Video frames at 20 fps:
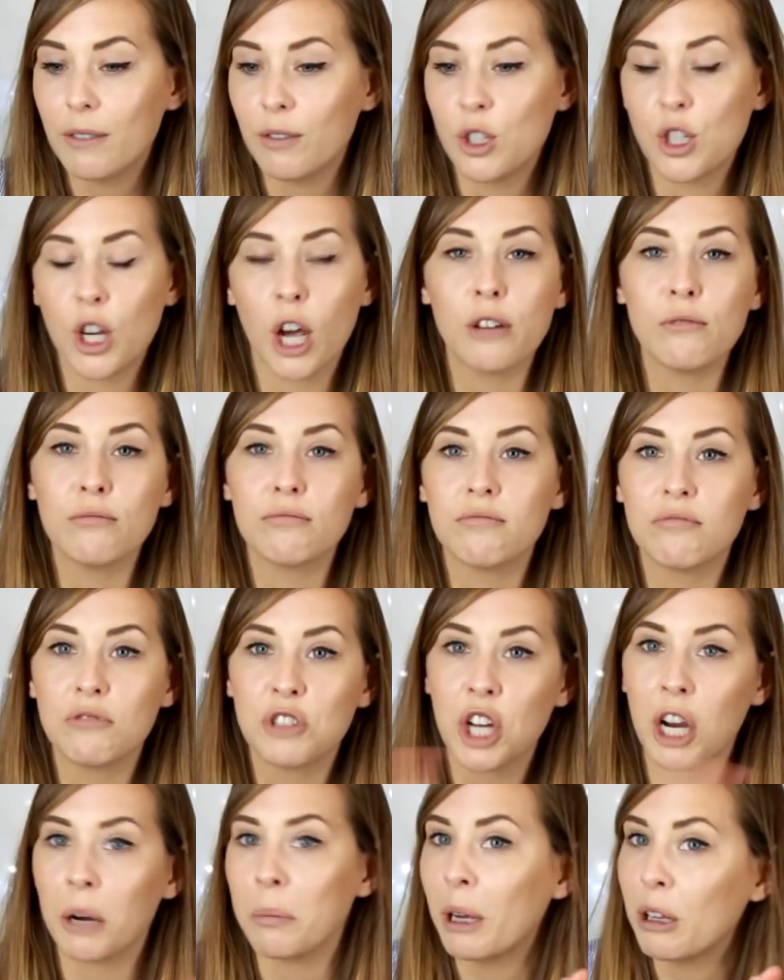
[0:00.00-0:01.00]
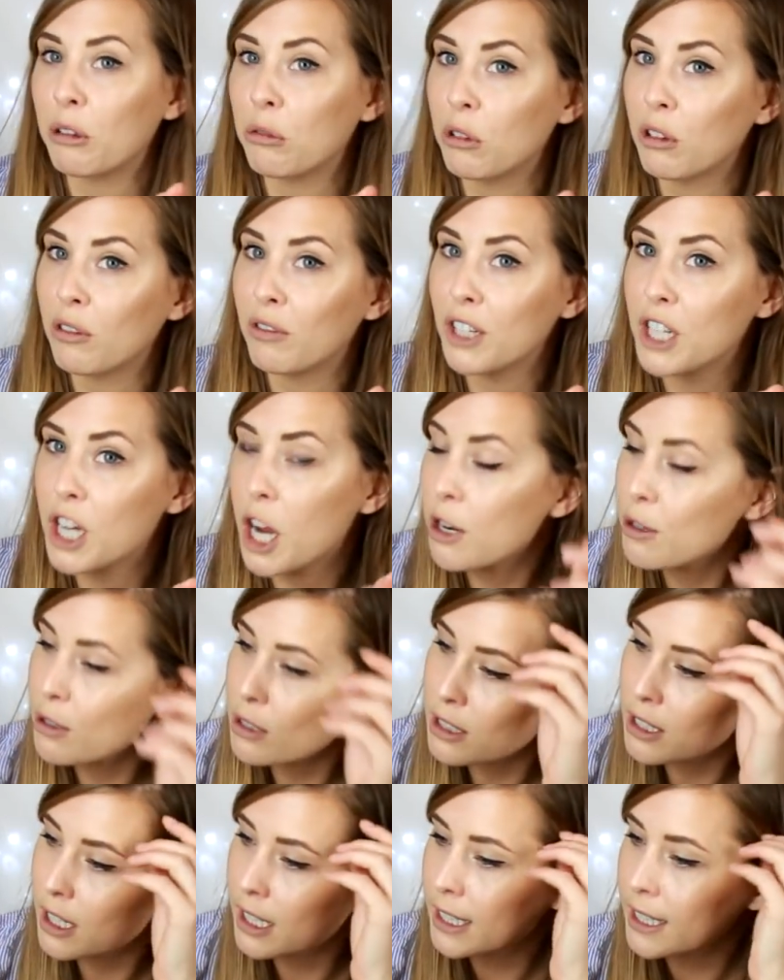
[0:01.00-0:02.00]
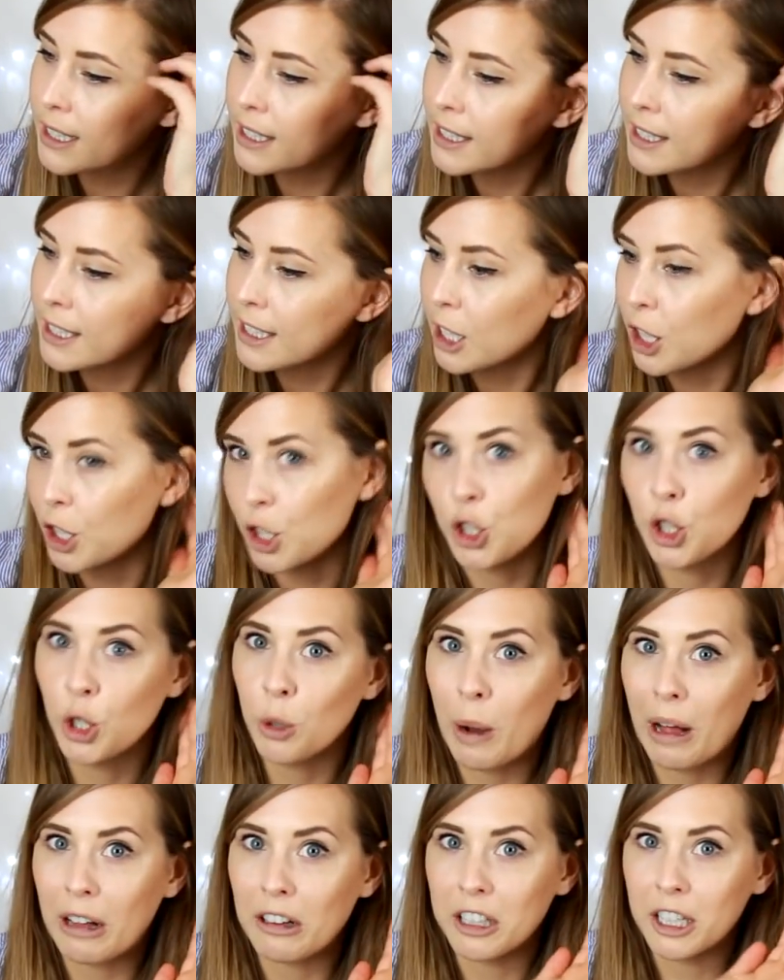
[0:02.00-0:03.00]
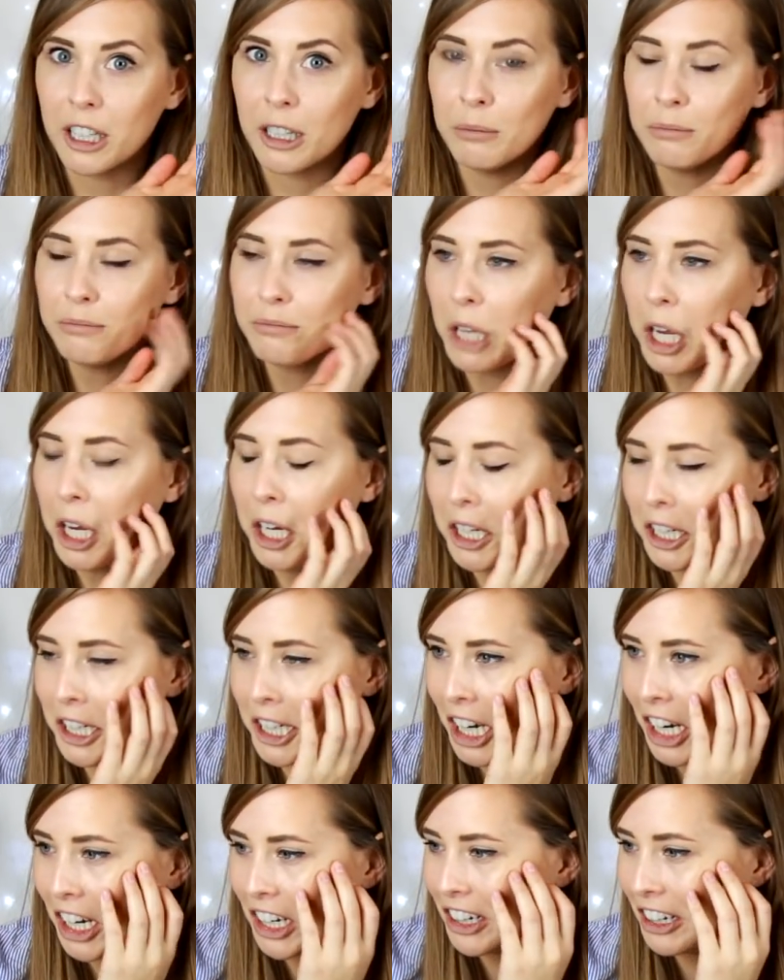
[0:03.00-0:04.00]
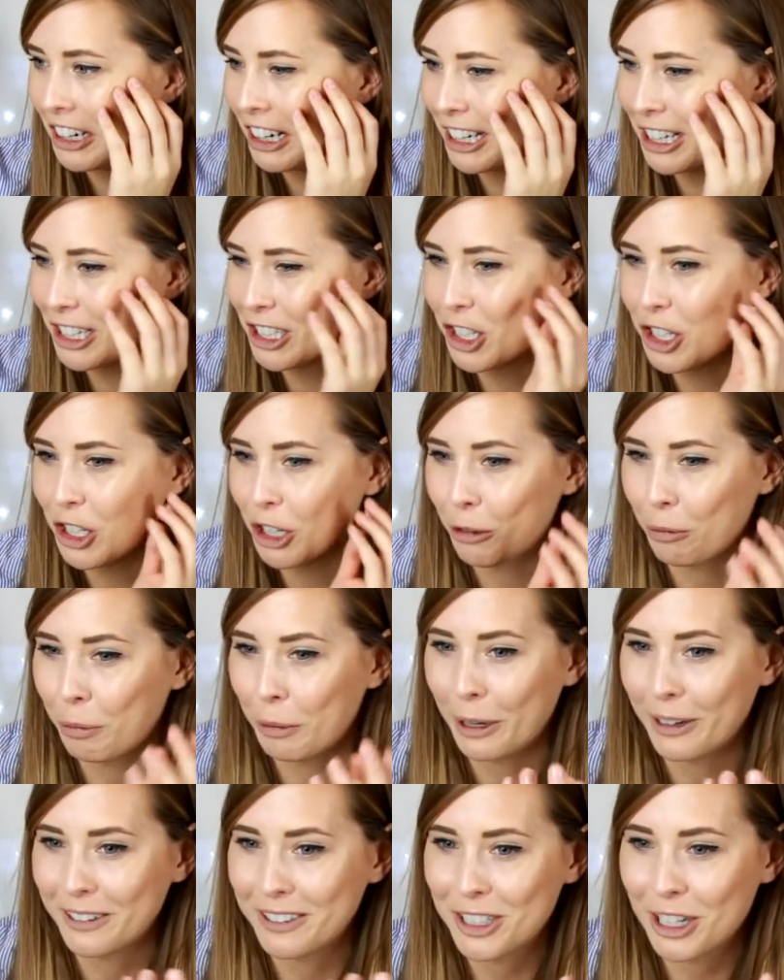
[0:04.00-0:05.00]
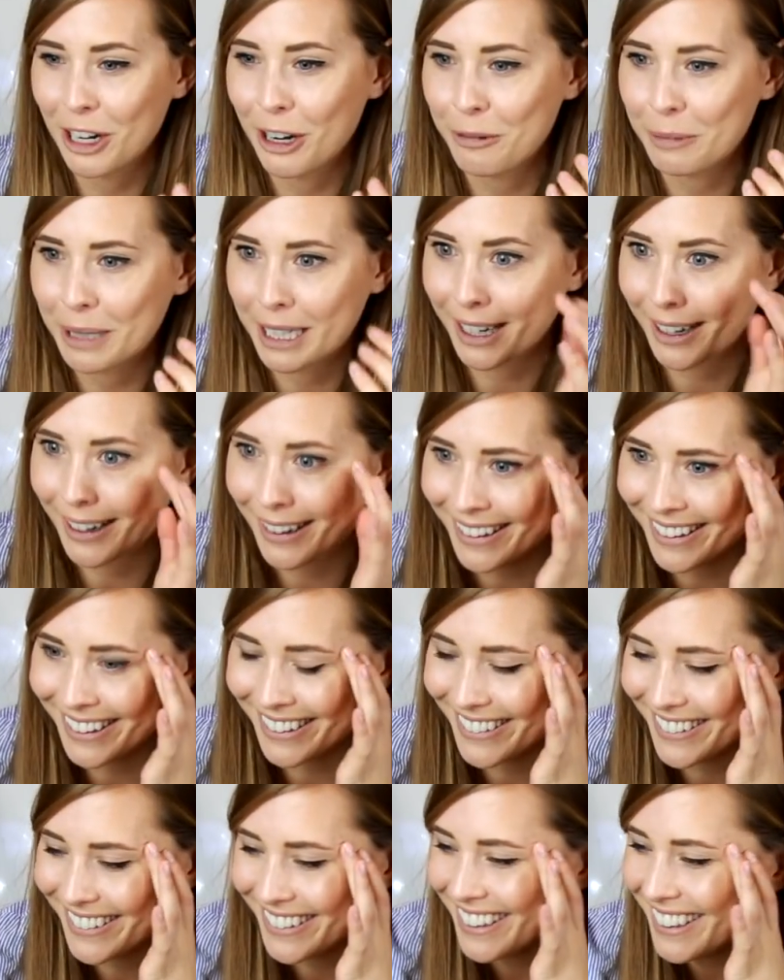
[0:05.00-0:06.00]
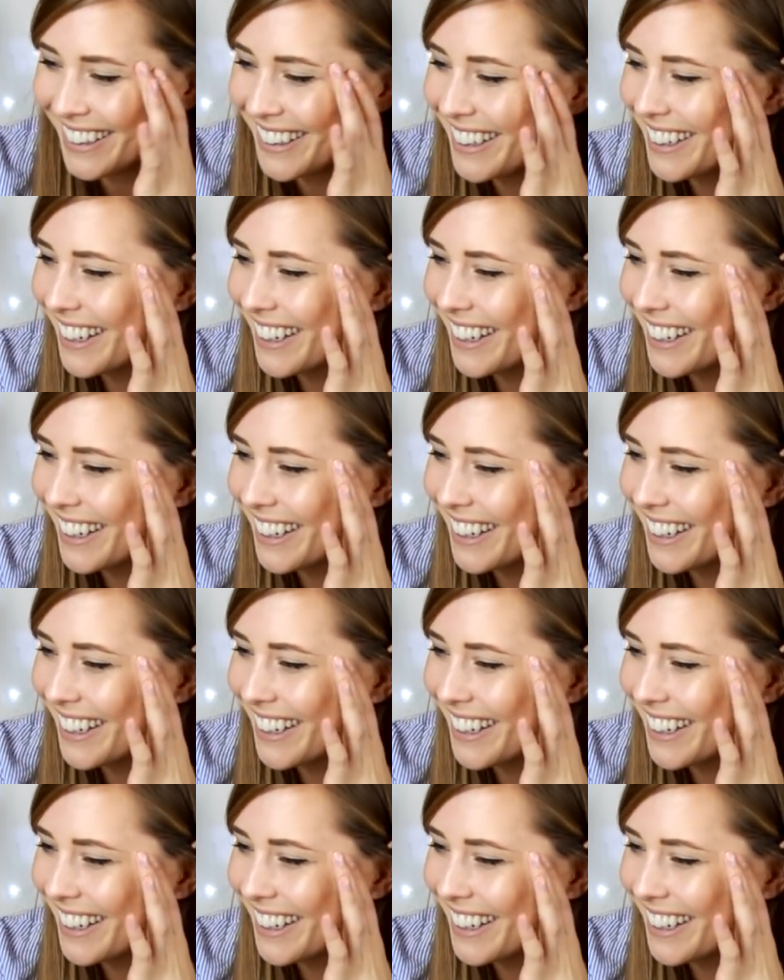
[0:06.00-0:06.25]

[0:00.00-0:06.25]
If you don't, check back through the videos. You're welcome. Should be on Jeremy Kyle.